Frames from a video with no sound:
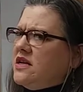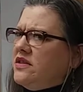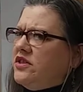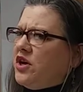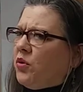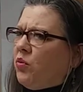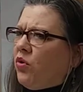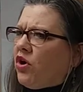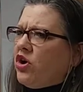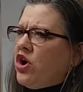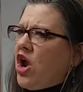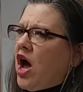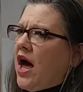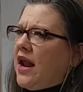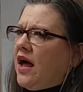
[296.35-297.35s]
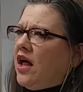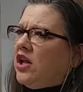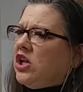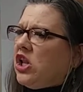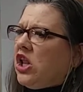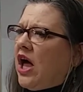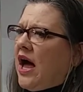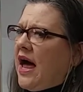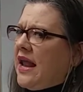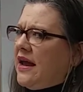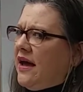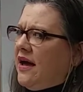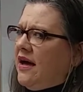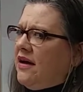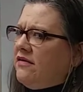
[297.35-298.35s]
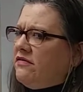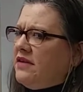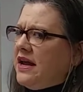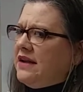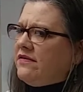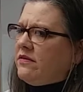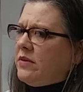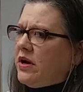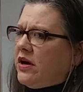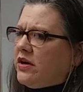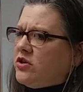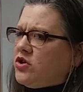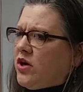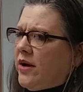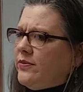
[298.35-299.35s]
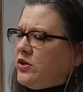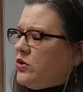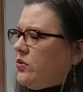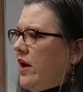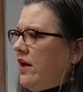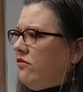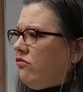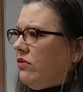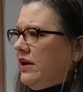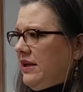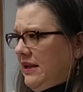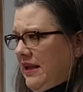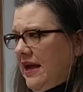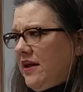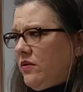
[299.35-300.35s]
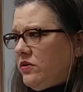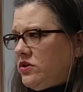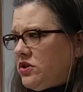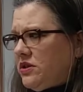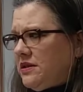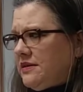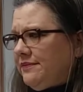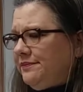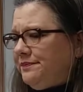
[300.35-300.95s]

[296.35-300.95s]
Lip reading: there were not a lot of Native American tribes who had written languages.